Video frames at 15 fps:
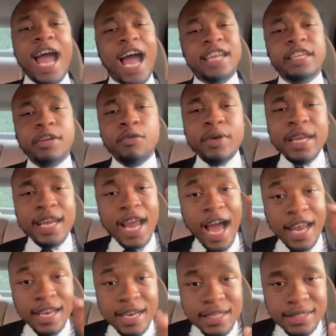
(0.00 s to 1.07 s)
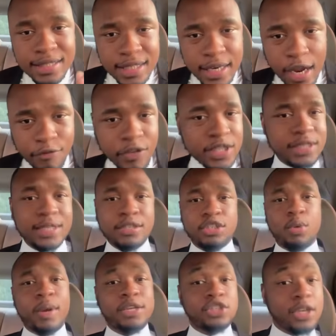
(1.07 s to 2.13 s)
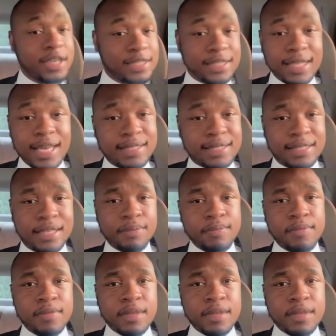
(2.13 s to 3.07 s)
And the reality of the situation is this.